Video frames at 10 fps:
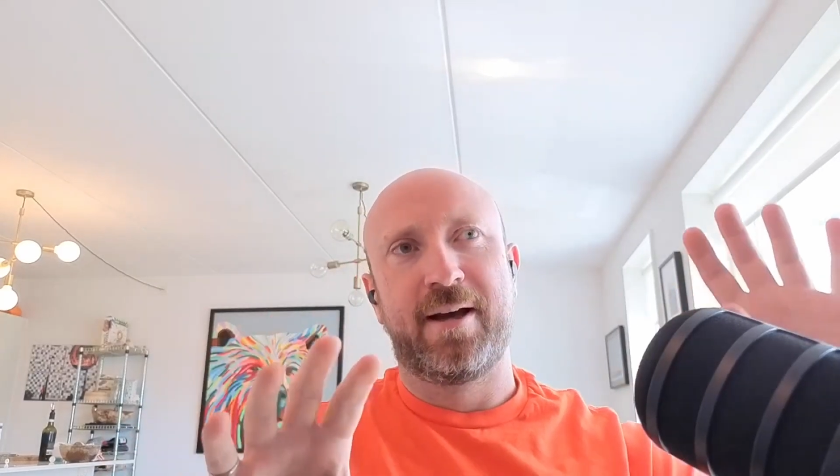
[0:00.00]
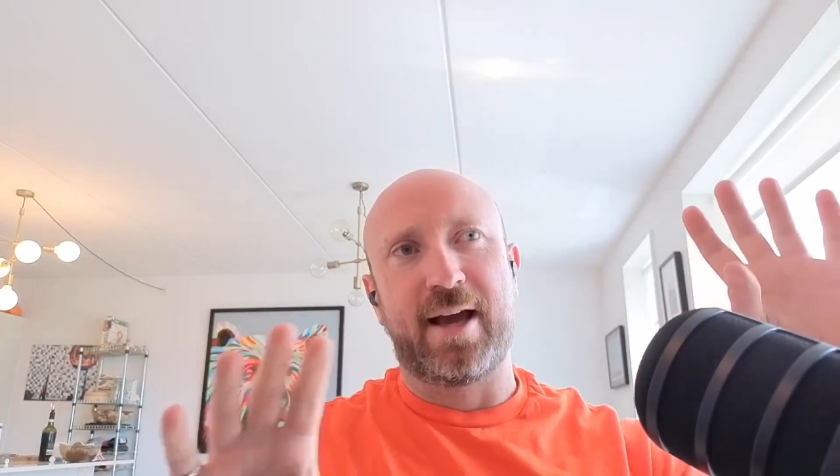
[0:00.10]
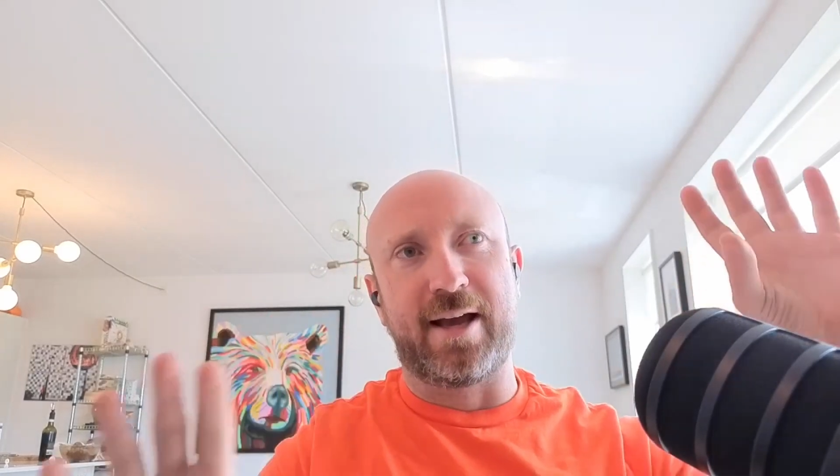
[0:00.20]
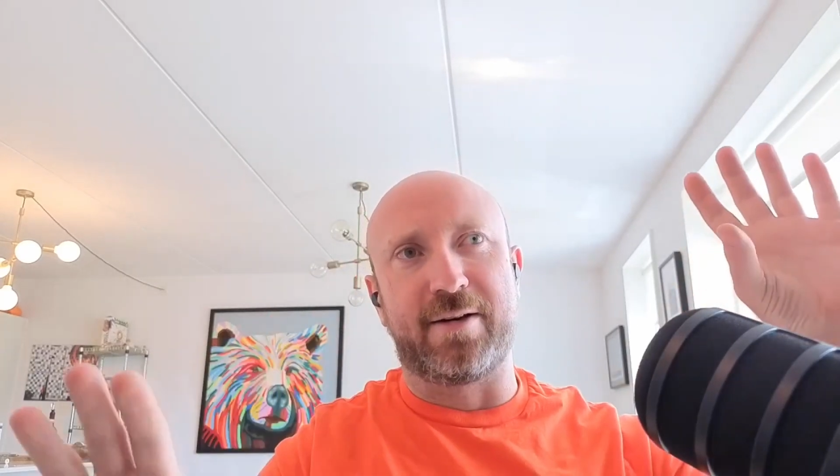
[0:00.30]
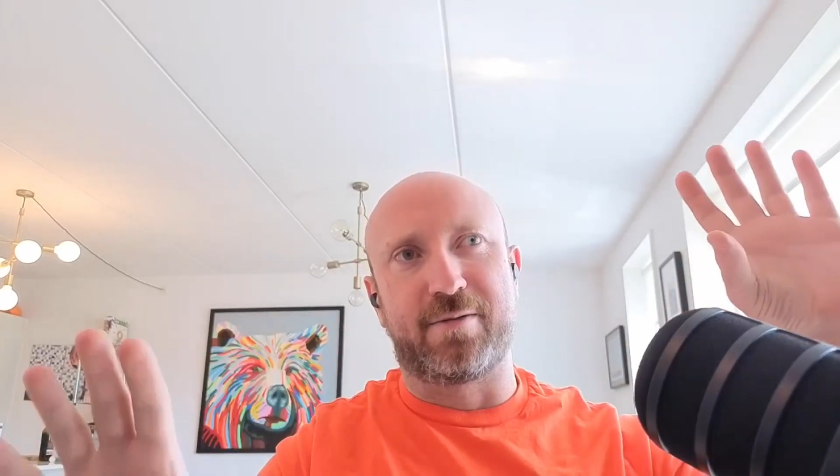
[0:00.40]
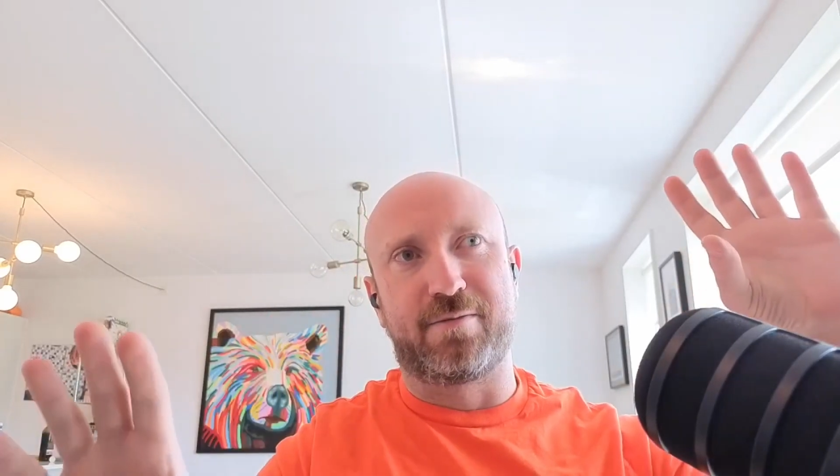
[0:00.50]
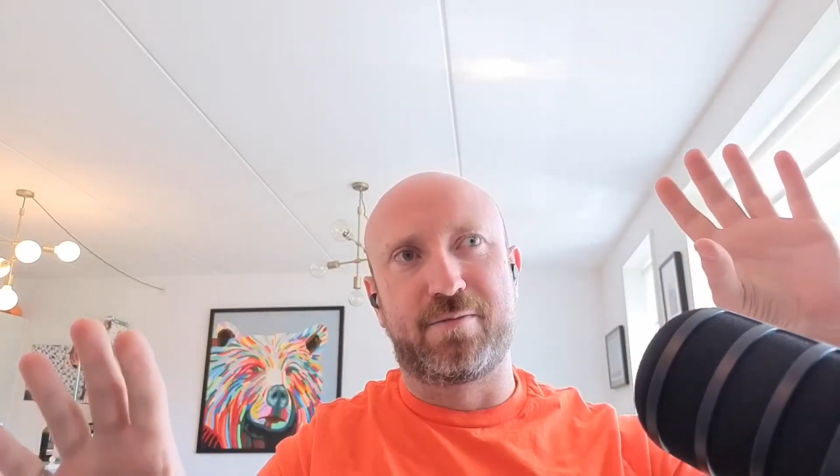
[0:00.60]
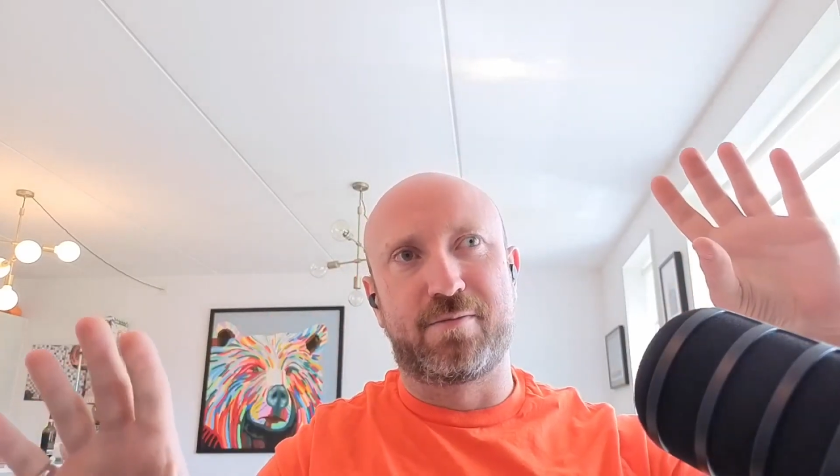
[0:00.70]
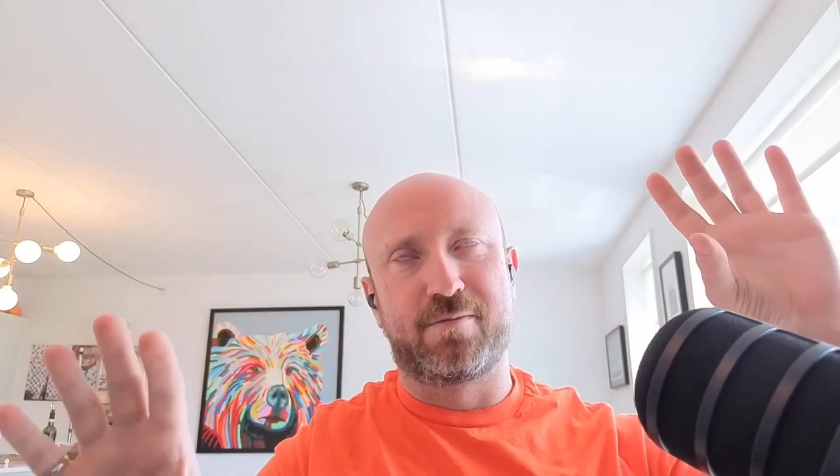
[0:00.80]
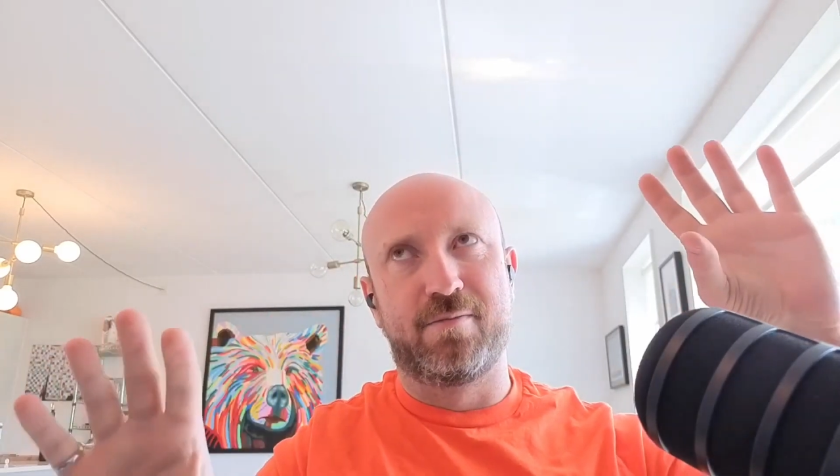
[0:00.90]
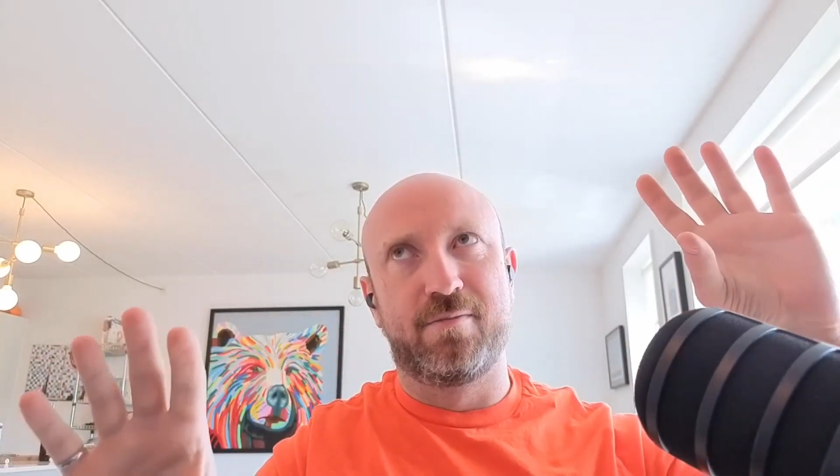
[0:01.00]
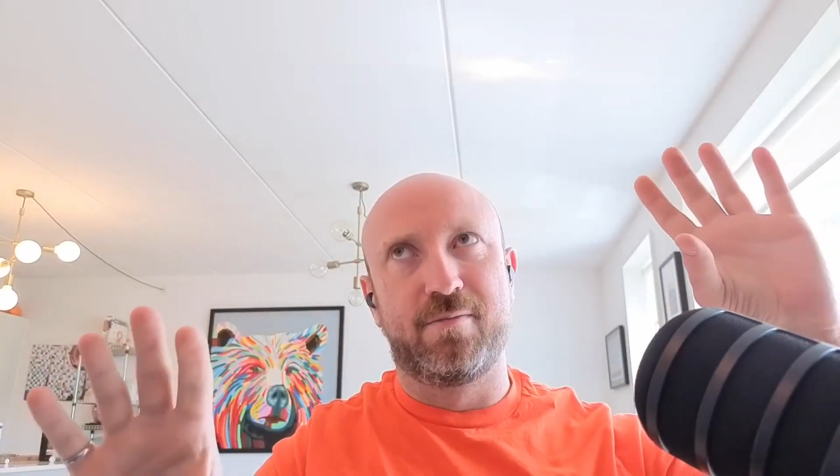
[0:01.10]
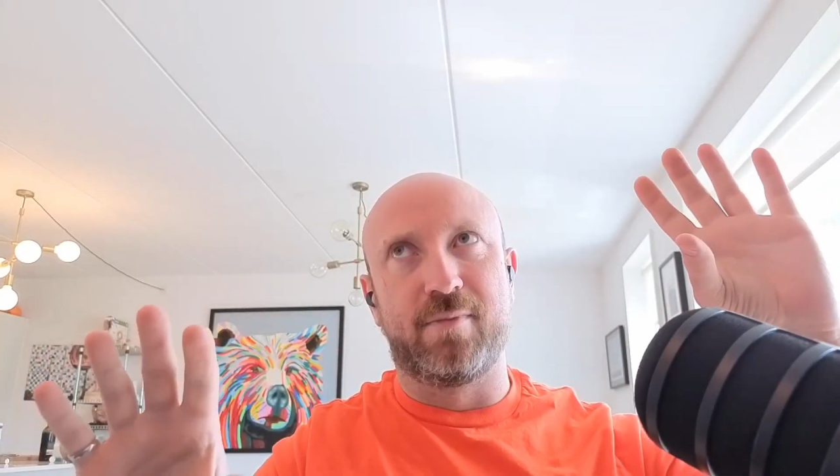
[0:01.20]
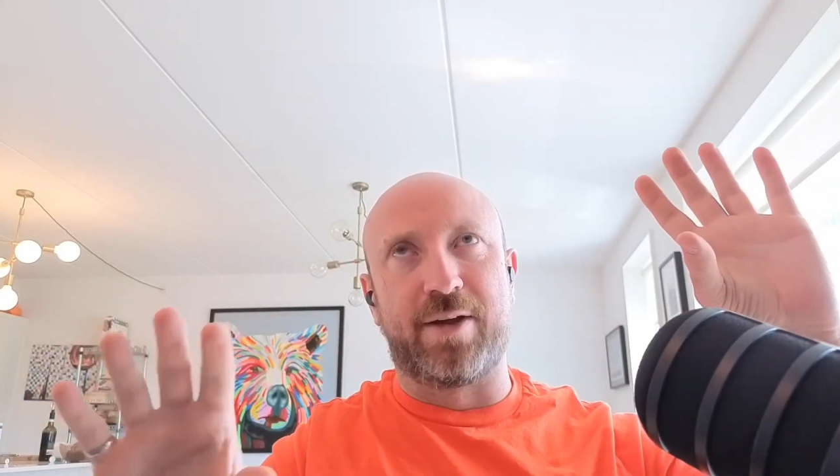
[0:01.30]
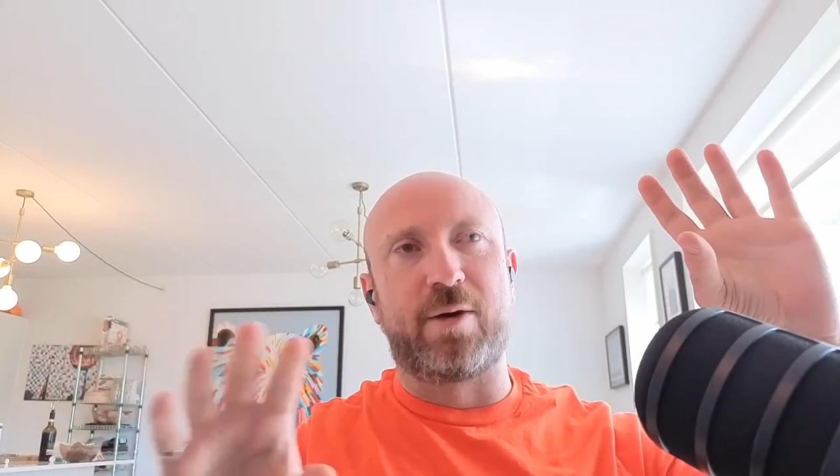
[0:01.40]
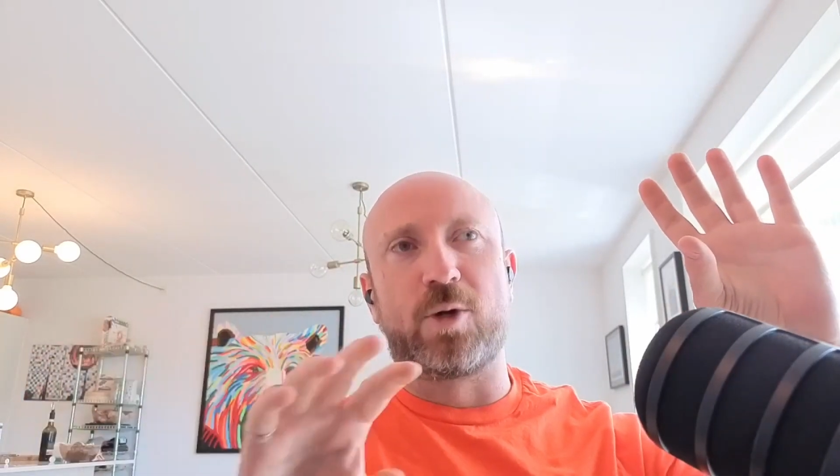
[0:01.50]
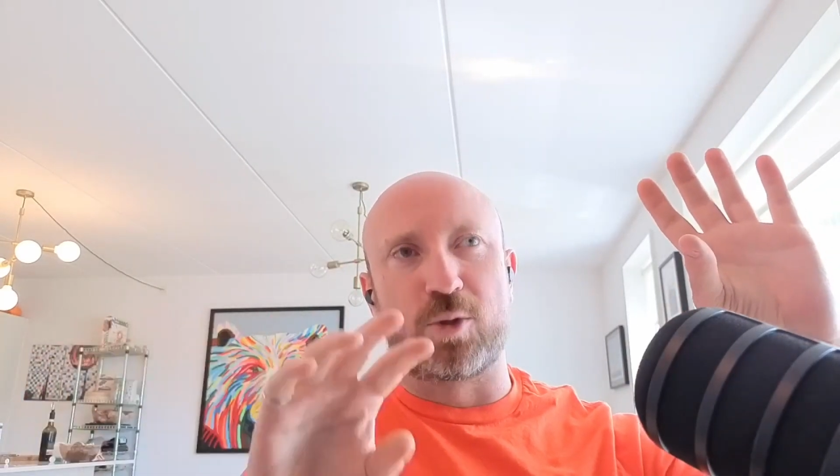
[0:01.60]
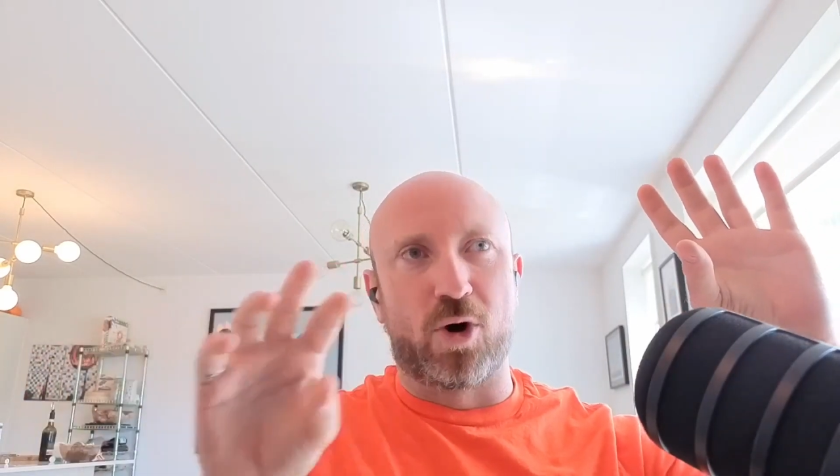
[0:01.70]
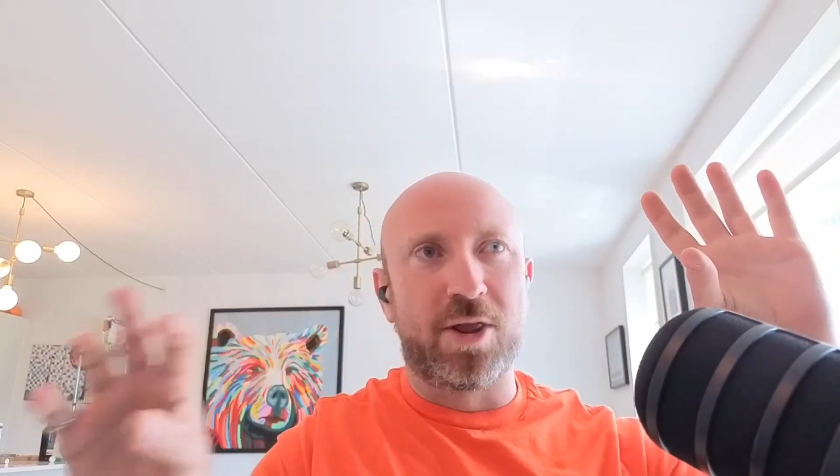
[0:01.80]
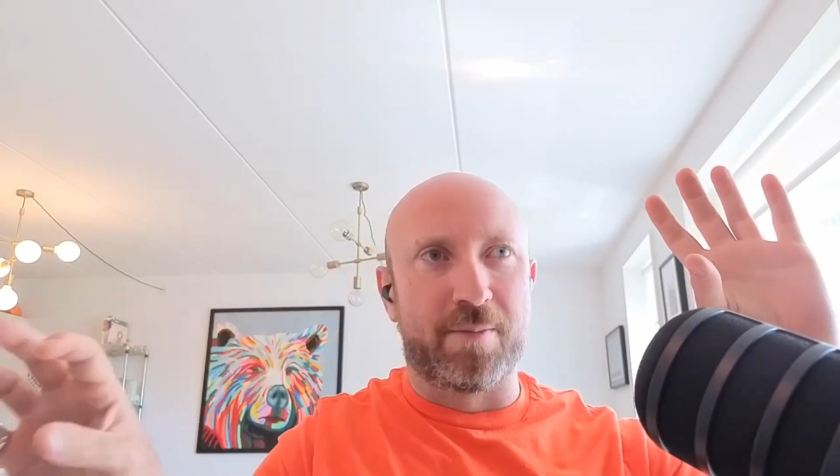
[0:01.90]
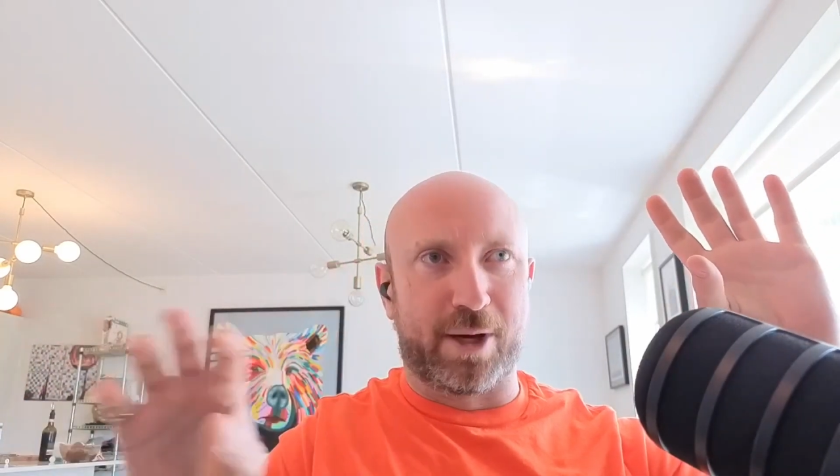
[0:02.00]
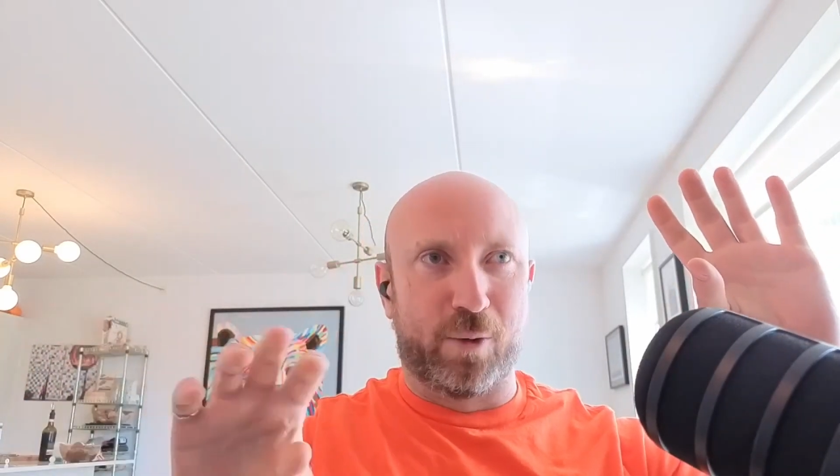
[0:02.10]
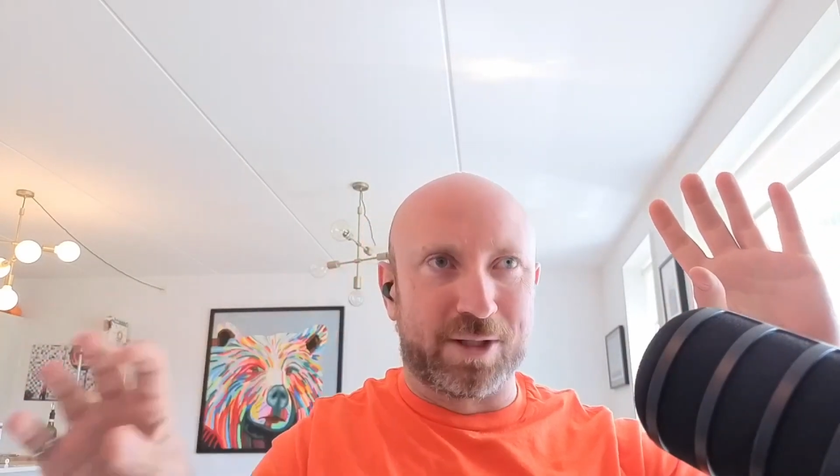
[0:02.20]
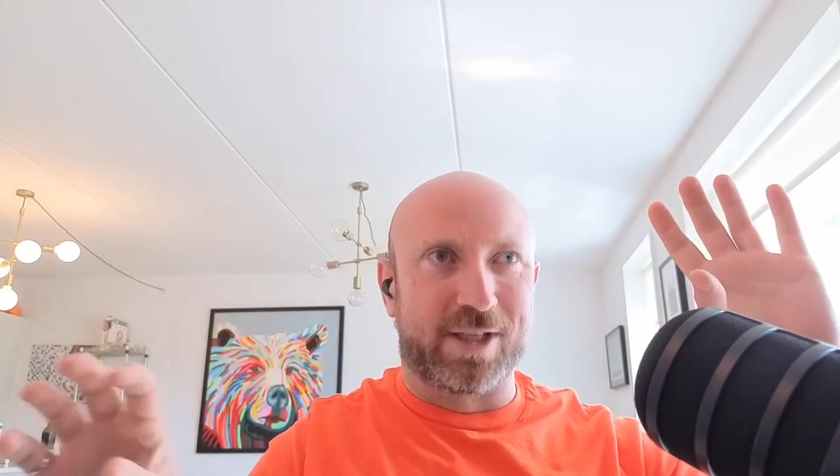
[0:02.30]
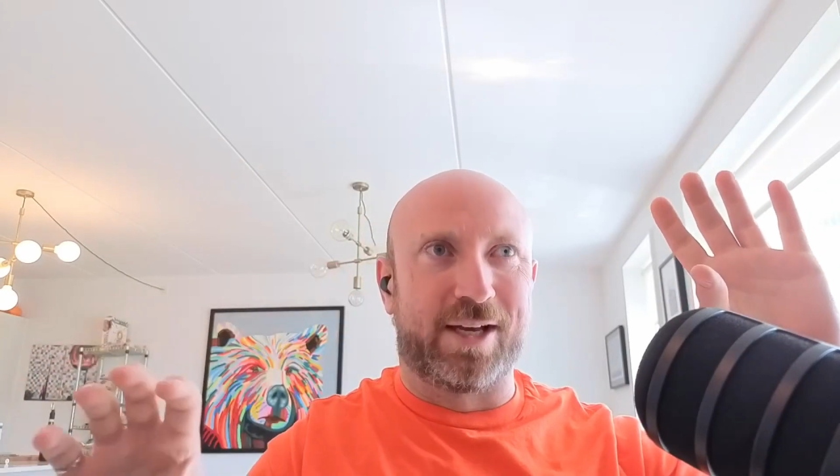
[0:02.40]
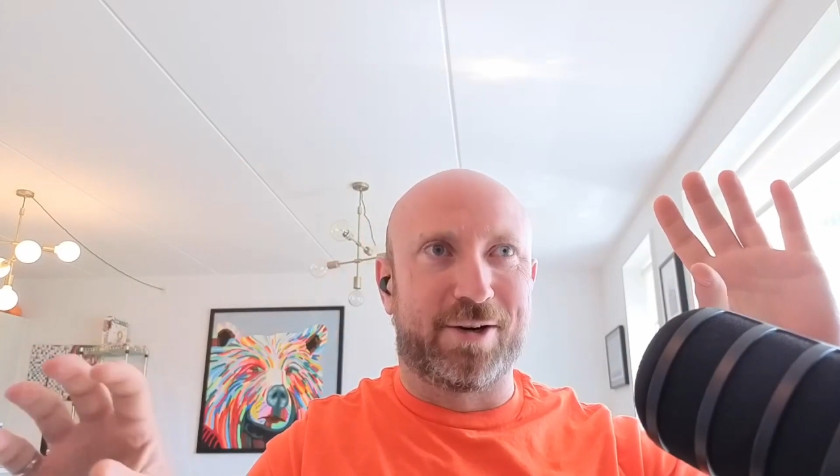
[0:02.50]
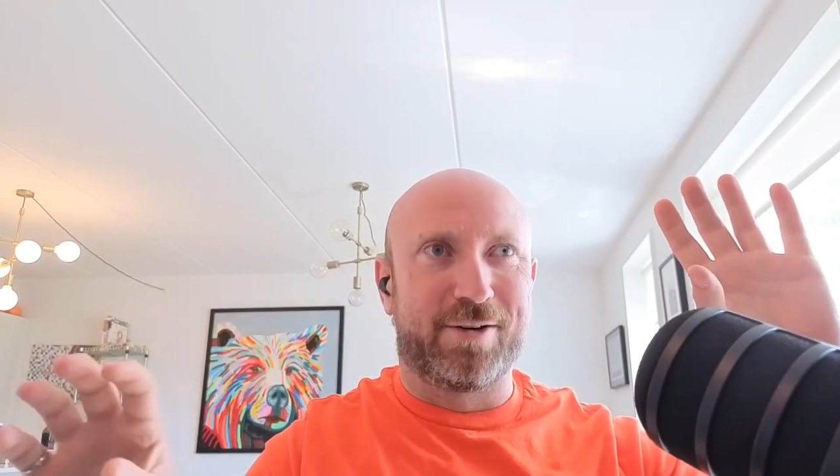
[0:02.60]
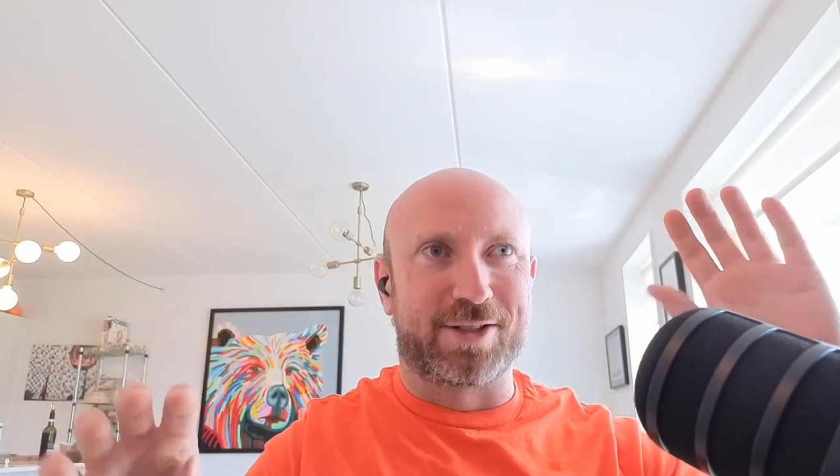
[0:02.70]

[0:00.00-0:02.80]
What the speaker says: And I think once we're on the Bitcoin standard,